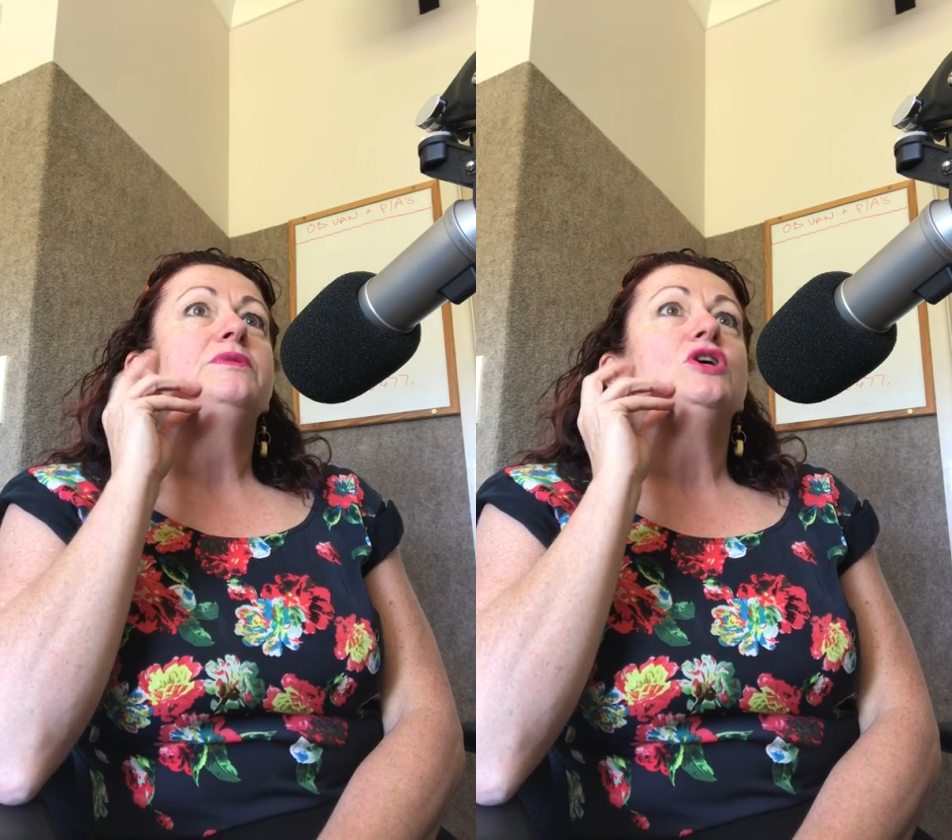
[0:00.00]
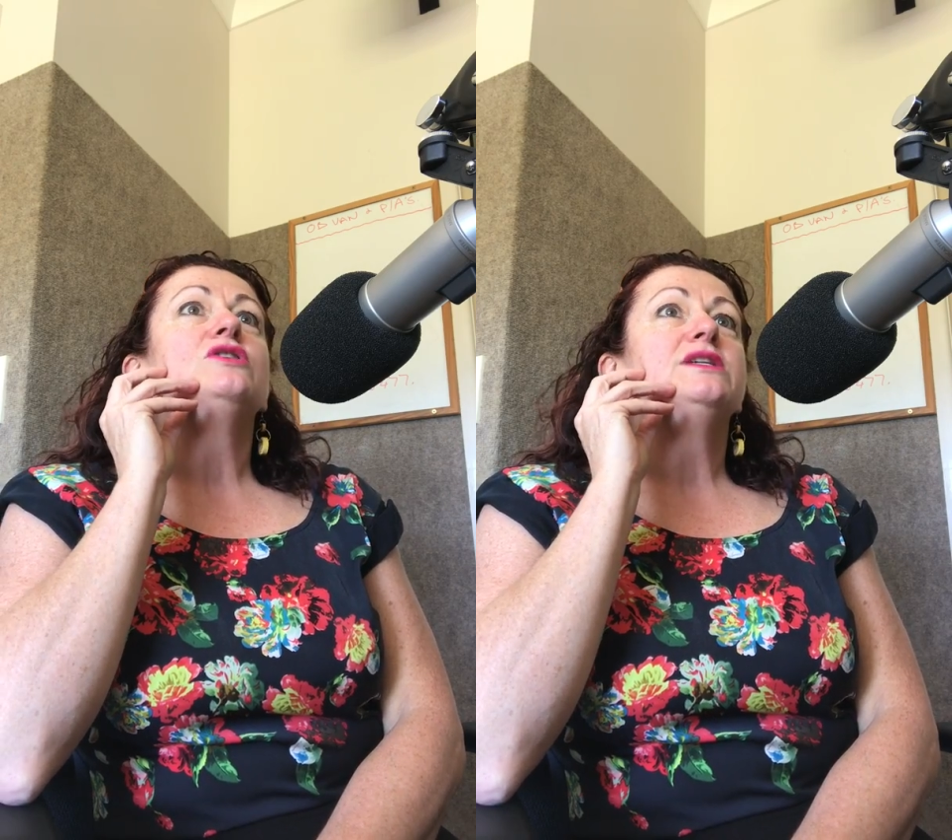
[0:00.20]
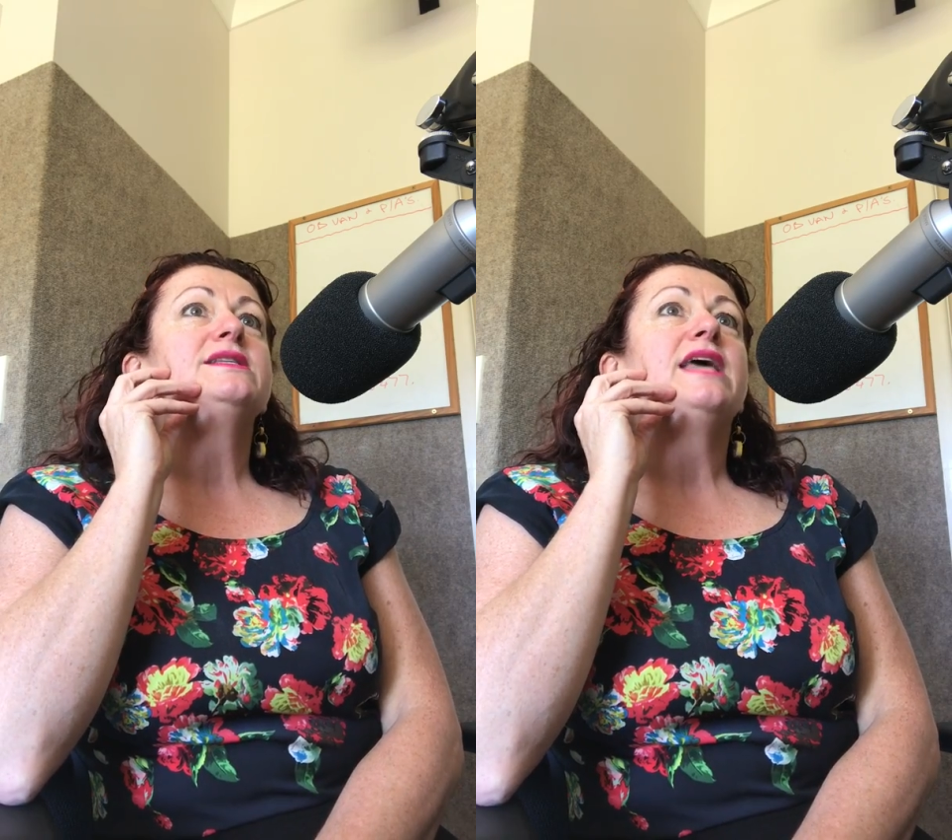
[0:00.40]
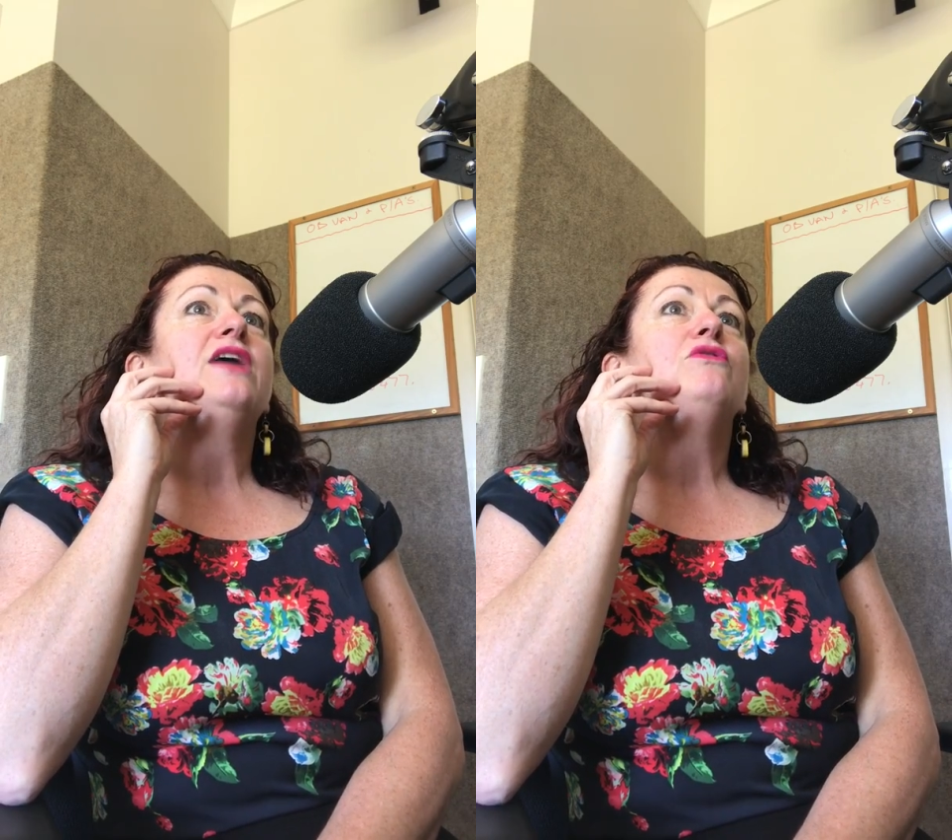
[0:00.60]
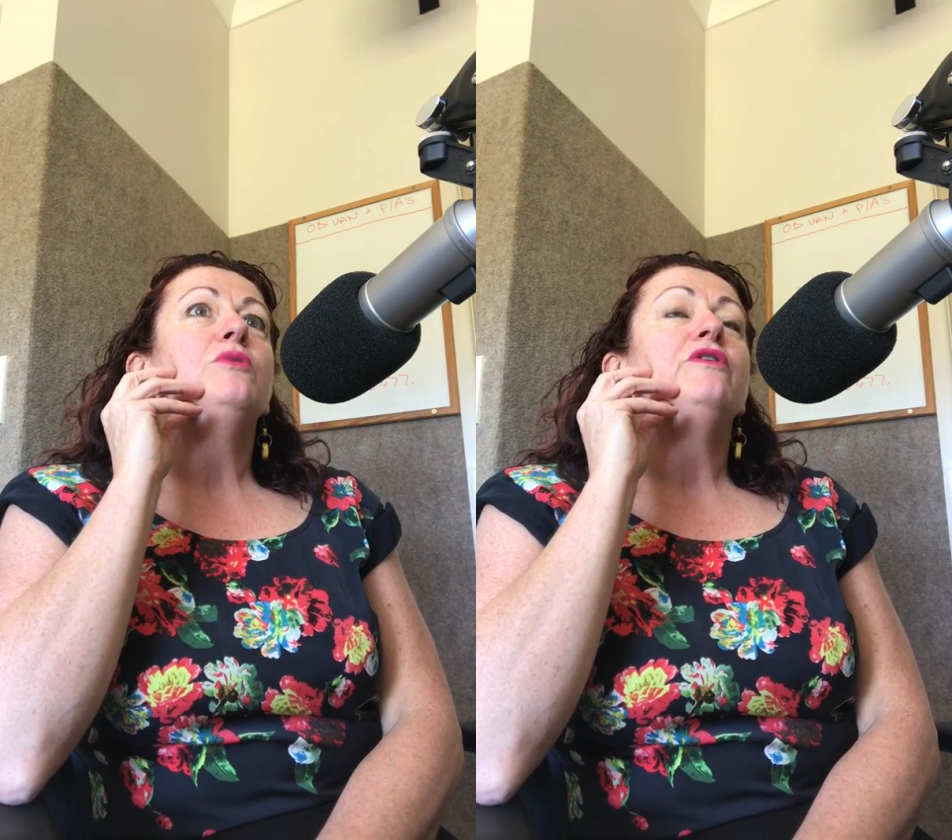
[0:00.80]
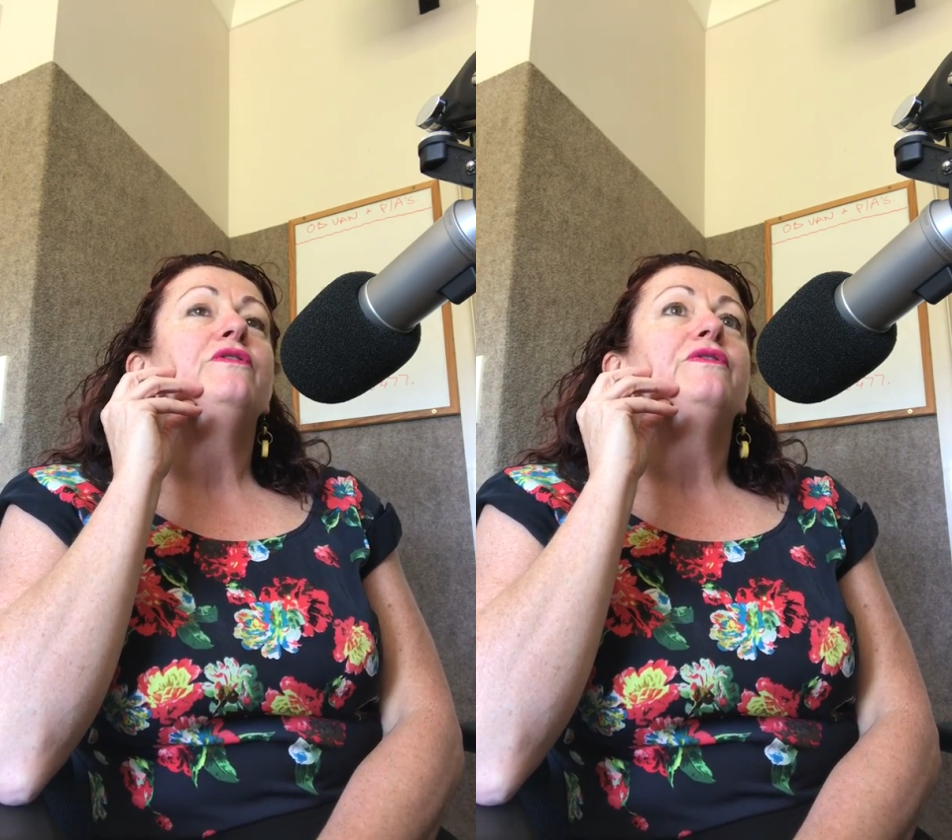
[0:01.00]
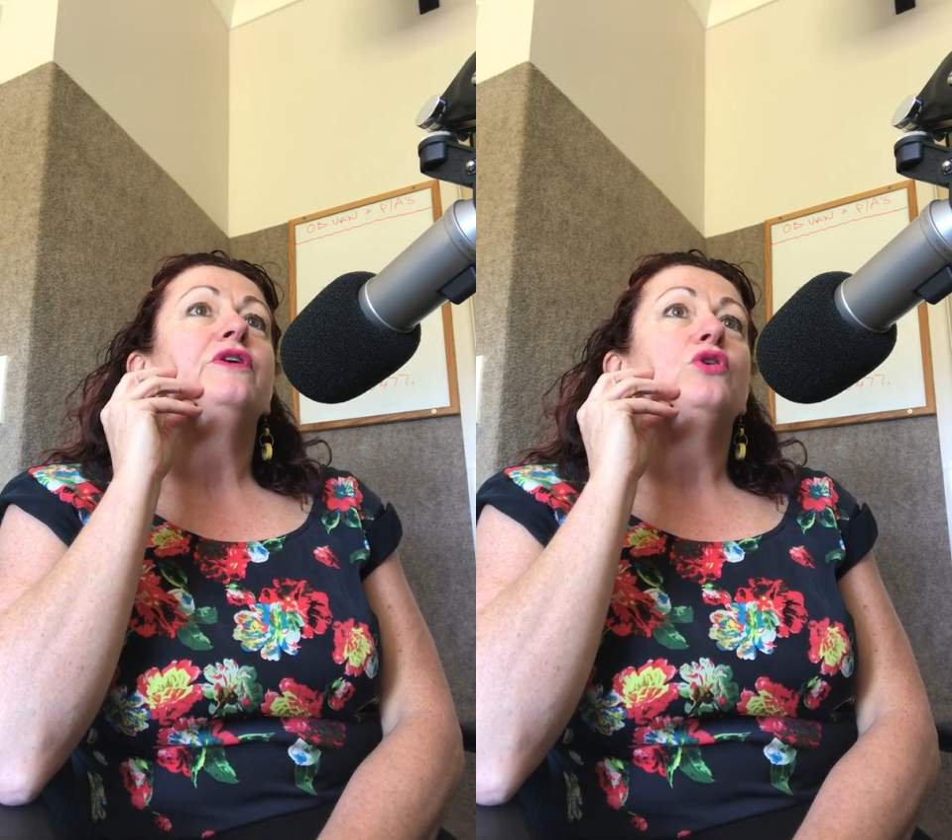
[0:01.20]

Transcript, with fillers: doctors can remove